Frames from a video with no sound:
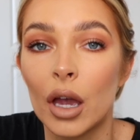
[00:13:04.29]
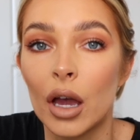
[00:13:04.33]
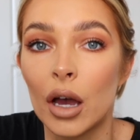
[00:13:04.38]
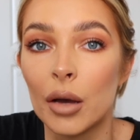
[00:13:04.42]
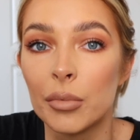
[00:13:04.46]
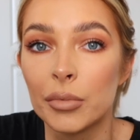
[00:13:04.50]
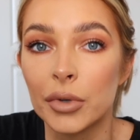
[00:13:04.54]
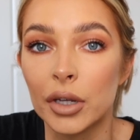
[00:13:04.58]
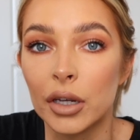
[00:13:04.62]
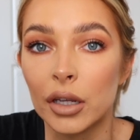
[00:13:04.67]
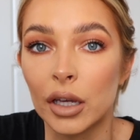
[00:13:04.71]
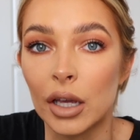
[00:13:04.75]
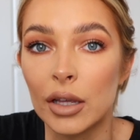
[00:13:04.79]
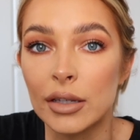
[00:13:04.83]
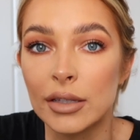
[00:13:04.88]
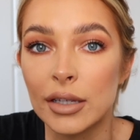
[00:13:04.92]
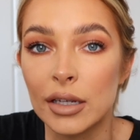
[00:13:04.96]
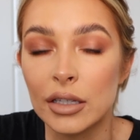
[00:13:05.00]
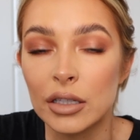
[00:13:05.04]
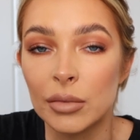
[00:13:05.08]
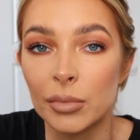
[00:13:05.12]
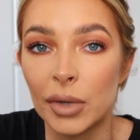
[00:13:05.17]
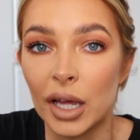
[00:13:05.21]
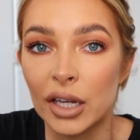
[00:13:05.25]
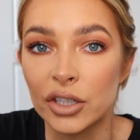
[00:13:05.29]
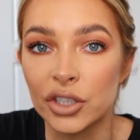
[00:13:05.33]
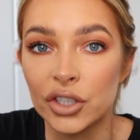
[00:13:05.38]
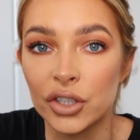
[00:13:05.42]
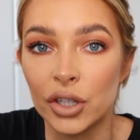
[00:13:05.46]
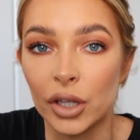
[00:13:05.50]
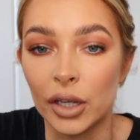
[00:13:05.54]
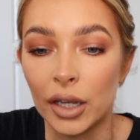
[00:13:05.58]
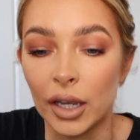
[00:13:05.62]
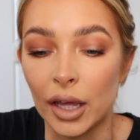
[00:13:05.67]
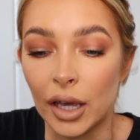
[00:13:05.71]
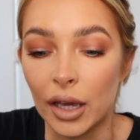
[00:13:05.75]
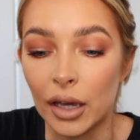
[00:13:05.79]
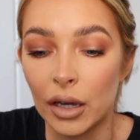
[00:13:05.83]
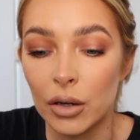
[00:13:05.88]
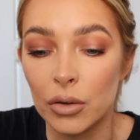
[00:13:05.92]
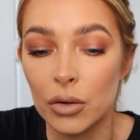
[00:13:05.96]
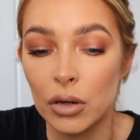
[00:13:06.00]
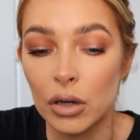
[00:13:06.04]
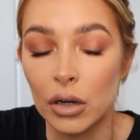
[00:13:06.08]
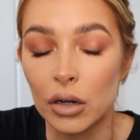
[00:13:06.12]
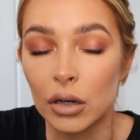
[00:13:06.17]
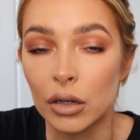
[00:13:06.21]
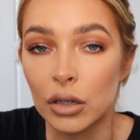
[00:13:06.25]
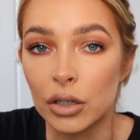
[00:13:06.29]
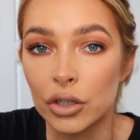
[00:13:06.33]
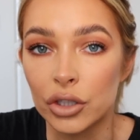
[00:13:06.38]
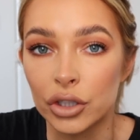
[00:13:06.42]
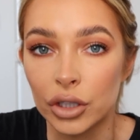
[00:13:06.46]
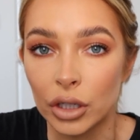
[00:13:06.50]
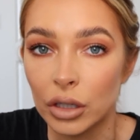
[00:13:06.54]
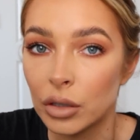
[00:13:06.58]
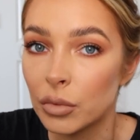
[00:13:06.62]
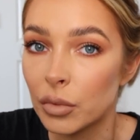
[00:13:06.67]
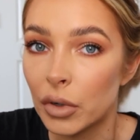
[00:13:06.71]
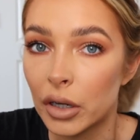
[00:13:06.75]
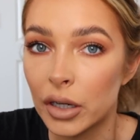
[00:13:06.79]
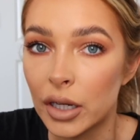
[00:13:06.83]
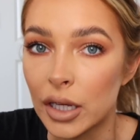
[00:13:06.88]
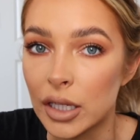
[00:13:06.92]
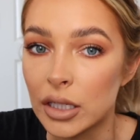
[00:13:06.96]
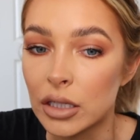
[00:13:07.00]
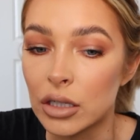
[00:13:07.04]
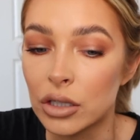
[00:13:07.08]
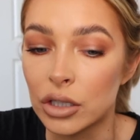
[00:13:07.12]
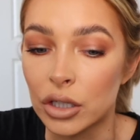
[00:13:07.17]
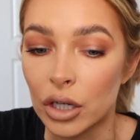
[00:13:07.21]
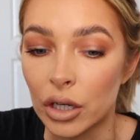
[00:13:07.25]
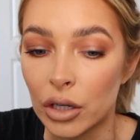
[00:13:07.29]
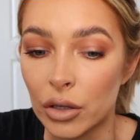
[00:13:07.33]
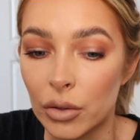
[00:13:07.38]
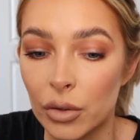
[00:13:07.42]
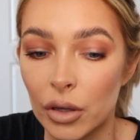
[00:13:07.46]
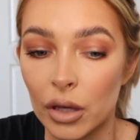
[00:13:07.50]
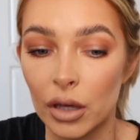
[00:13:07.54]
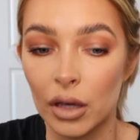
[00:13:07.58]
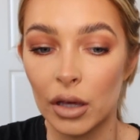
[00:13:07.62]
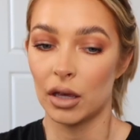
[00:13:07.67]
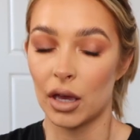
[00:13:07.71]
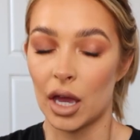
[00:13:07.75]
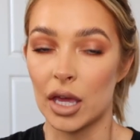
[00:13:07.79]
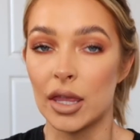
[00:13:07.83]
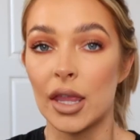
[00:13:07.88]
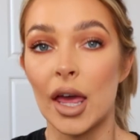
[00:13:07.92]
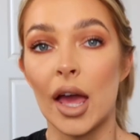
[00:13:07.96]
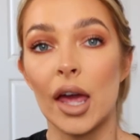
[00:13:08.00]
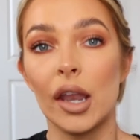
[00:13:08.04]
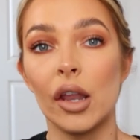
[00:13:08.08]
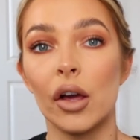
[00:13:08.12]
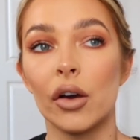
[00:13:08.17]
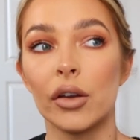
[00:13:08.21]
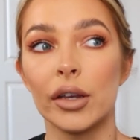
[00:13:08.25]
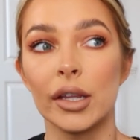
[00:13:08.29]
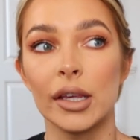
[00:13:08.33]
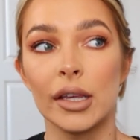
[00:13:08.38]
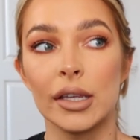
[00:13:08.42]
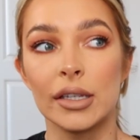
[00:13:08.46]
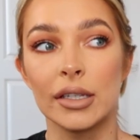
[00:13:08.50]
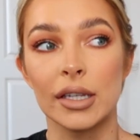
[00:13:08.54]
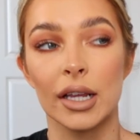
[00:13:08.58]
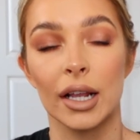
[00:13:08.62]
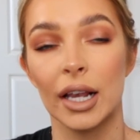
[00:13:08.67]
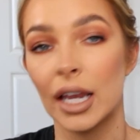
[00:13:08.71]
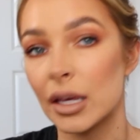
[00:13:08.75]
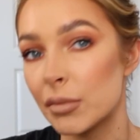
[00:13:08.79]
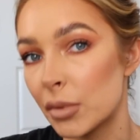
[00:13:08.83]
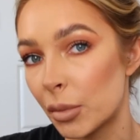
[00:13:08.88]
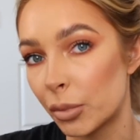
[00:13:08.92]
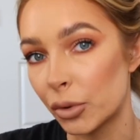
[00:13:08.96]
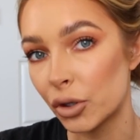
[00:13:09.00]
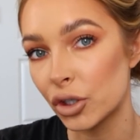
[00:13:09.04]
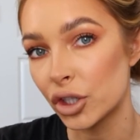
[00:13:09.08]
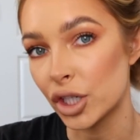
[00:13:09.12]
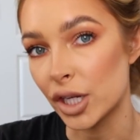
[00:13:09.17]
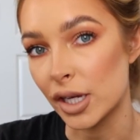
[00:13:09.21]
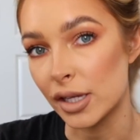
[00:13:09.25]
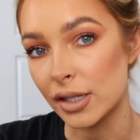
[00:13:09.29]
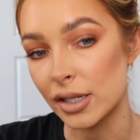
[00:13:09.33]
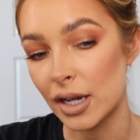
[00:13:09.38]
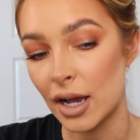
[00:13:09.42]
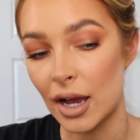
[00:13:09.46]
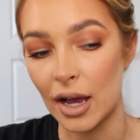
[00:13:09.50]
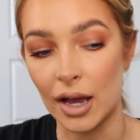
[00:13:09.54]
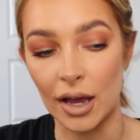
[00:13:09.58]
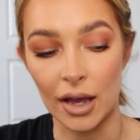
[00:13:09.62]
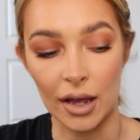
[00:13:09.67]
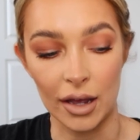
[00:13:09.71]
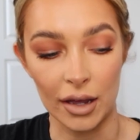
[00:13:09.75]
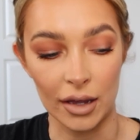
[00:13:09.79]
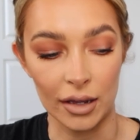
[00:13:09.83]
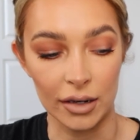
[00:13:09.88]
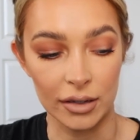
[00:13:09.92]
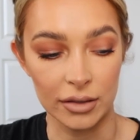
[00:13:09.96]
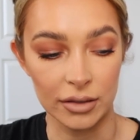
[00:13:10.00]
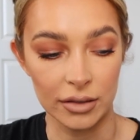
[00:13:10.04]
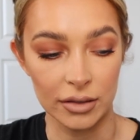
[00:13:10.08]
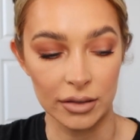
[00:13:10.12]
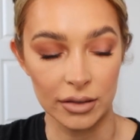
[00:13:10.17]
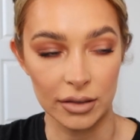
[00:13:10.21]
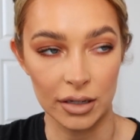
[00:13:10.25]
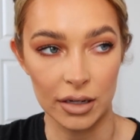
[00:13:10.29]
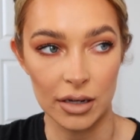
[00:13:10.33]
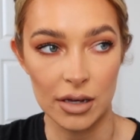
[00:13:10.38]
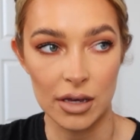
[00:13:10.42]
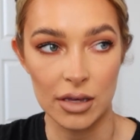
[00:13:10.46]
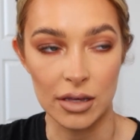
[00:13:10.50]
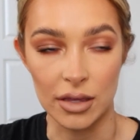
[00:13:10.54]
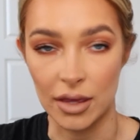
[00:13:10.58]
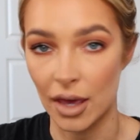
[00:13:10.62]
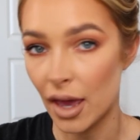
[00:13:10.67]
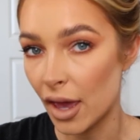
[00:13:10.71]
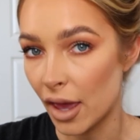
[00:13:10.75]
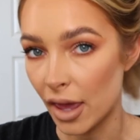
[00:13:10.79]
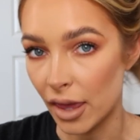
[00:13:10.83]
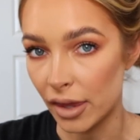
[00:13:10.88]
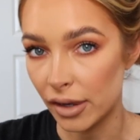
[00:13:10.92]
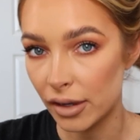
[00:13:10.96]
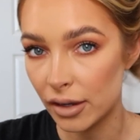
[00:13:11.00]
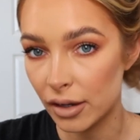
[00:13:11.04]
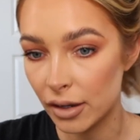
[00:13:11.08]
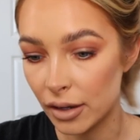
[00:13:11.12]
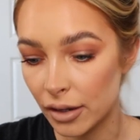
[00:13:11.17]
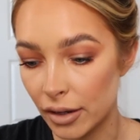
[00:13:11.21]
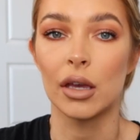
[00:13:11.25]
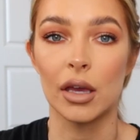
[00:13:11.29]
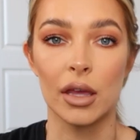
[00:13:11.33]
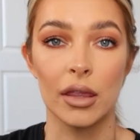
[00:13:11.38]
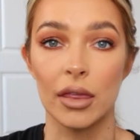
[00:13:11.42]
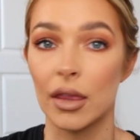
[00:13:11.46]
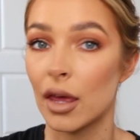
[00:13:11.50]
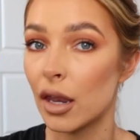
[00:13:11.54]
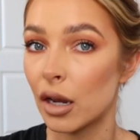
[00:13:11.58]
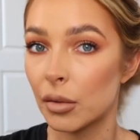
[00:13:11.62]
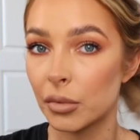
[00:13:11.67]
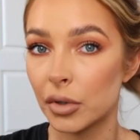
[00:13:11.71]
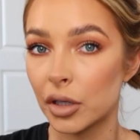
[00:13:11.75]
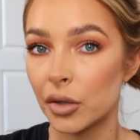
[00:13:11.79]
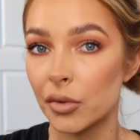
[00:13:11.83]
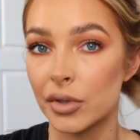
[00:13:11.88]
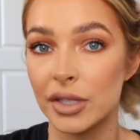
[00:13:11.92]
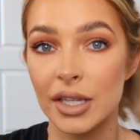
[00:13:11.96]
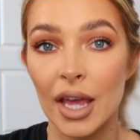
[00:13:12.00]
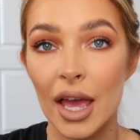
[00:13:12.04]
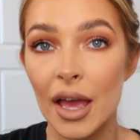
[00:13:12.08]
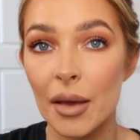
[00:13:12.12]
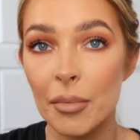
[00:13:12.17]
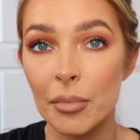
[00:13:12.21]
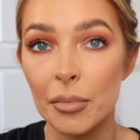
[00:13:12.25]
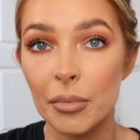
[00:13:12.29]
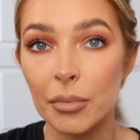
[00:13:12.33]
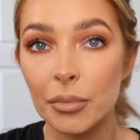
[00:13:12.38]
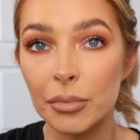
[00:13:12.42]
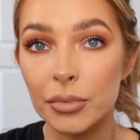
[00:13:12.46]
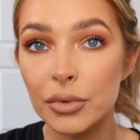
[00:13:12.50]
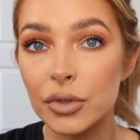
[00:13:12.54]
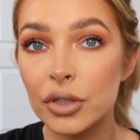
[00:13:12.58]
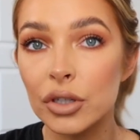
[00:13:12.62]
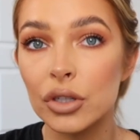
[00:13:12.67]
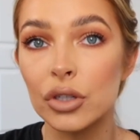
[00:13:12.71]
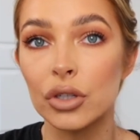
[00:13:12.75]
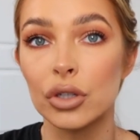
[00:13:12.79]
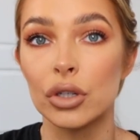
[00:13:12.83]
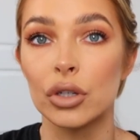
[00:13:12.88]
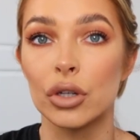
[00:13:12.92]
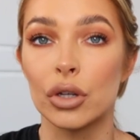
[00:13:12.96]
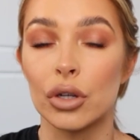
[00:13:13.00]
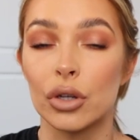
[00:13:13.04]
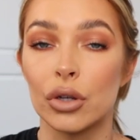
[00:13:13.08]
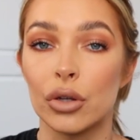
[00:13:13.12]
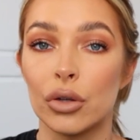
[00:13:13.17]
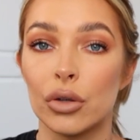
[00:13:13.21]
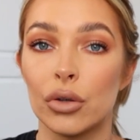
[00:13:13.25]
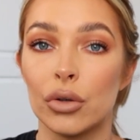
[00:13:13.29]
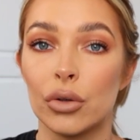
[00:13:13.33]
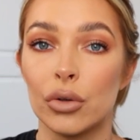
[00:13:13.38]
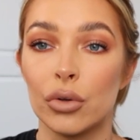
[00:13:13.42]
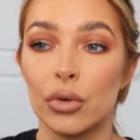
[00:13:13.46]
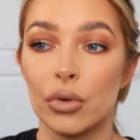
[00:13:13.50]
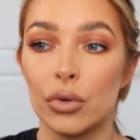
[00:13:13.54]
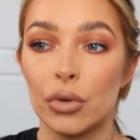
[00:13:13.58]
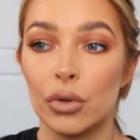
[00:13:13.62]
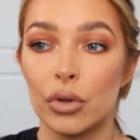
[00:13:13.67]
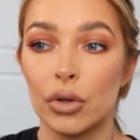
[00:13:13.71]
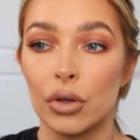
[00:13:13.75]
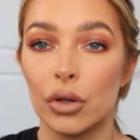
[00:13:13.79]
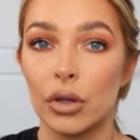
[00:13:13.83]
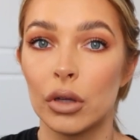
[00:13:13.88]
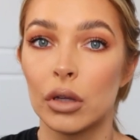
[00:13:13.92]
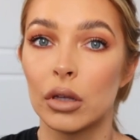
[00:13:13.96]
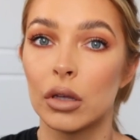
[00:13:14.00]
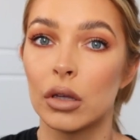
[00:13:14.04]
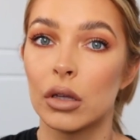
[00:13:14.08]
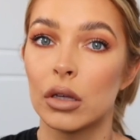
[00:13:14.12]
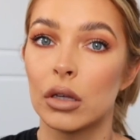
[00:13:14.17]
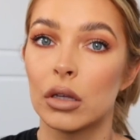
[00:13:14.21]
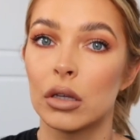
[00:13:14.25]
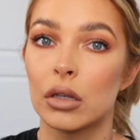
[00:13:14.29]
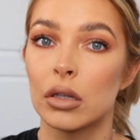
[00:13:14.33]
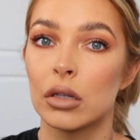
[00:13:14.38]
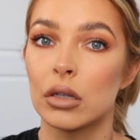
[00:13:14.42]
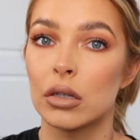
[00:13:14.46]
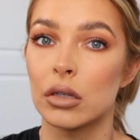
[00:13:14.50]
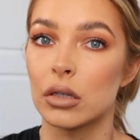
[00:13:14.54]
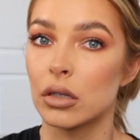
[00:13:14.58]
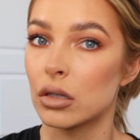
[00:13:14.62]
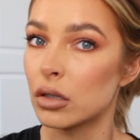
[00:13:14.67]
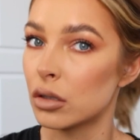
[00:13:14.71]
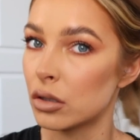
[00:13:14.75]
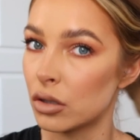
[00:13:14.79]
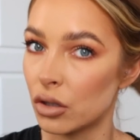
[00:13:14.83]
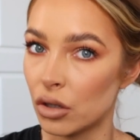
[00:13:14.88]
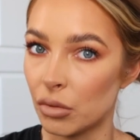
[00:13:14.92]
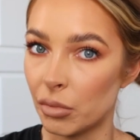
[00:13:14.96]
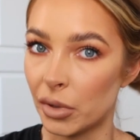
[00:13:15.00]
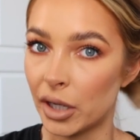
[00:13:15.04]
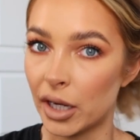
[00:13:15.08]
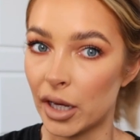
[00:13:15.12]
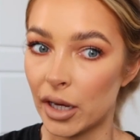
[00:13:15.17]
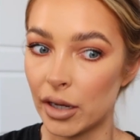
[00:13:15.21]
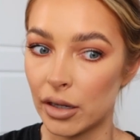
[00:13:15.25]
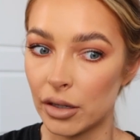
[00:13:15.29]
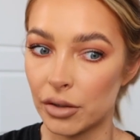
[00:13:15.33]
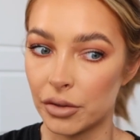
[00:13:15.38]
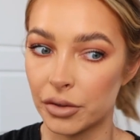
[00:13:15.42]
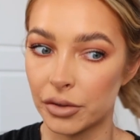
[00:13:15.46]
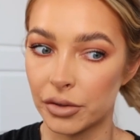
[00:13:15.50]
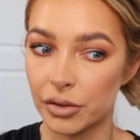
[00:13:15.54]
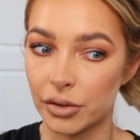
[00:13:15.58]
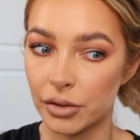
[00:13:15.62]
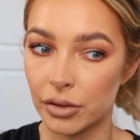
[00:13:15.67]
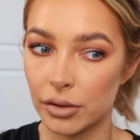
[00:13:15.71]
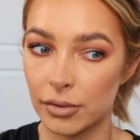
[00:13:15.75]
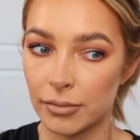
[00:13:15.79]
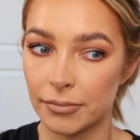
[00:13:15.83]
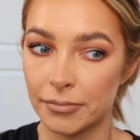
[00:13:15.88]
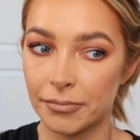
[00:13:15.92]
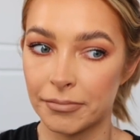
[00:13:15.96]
I'm going to go and stick some lashes on now. I'm going to shoot what I need to shoot. And then I need to clean my brushes. And then I'm going to attempt to do my nails.